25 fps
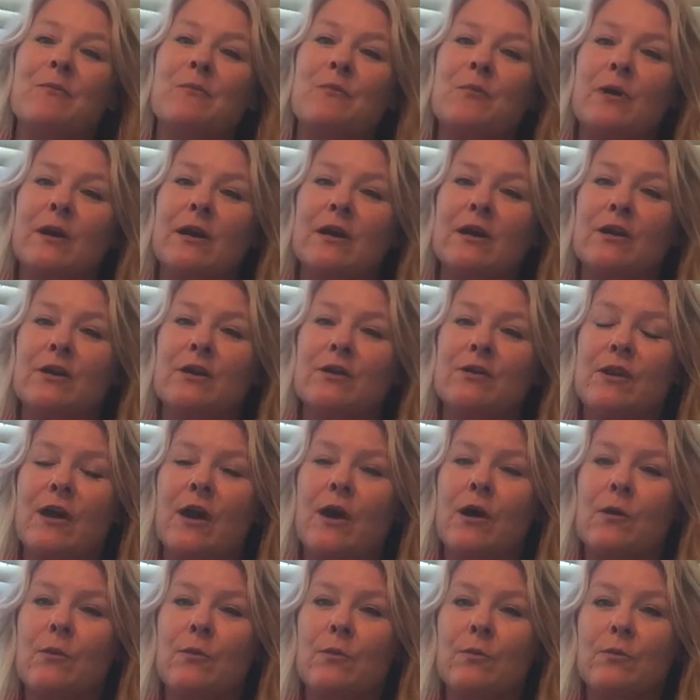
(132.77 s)
where
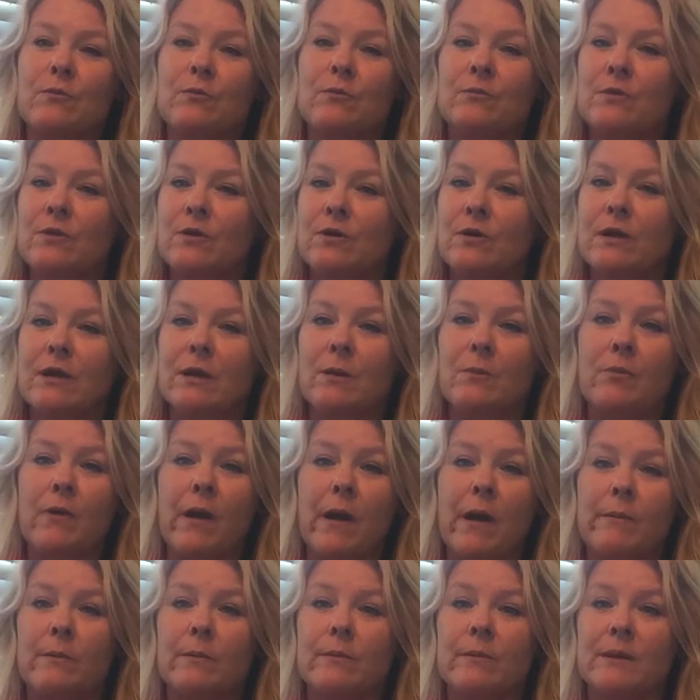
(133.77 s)
you're going to
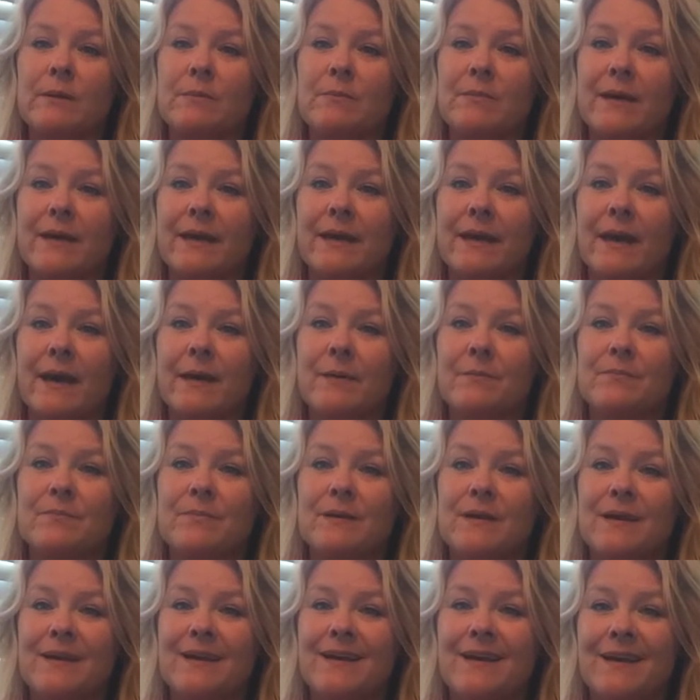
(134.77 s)
probably pick up
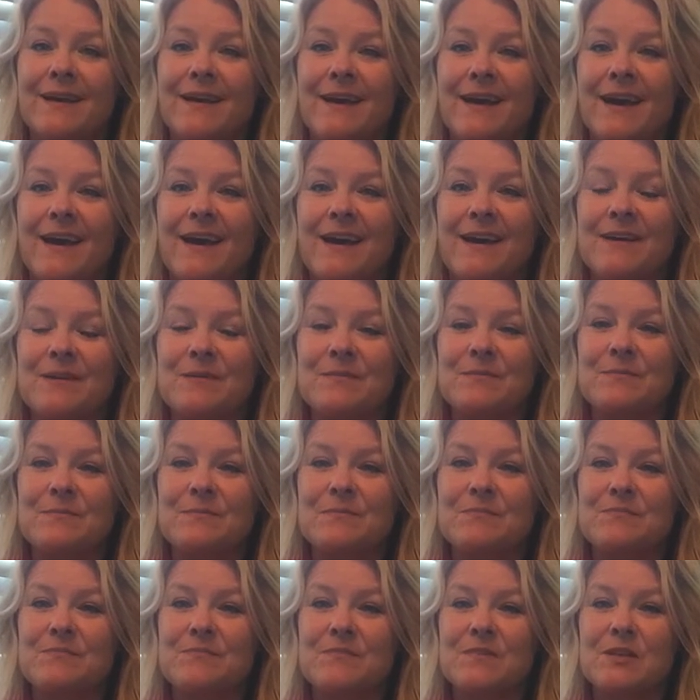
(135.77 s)

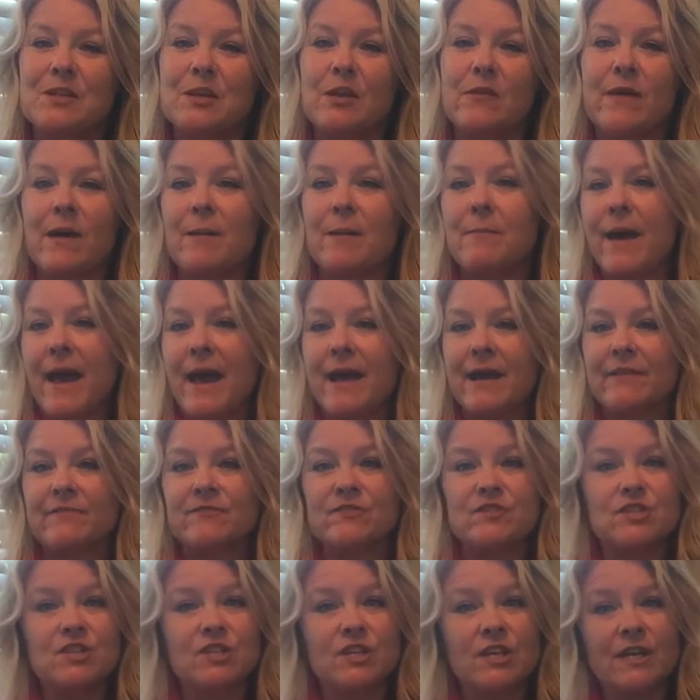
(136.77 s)
that bag of
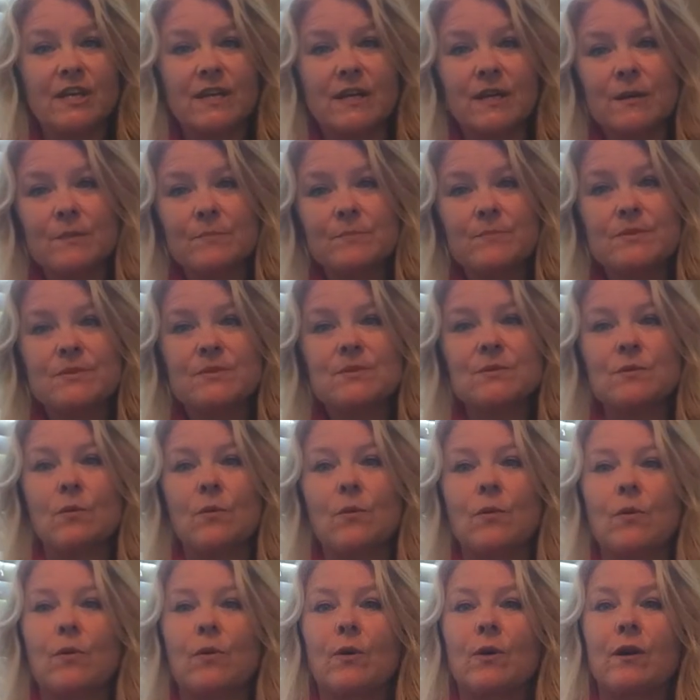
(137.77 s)
chips,
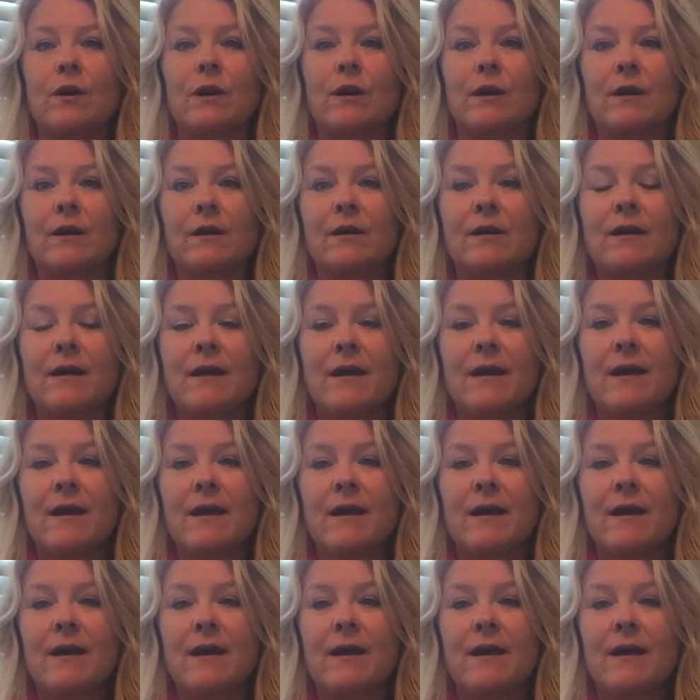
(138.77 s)
or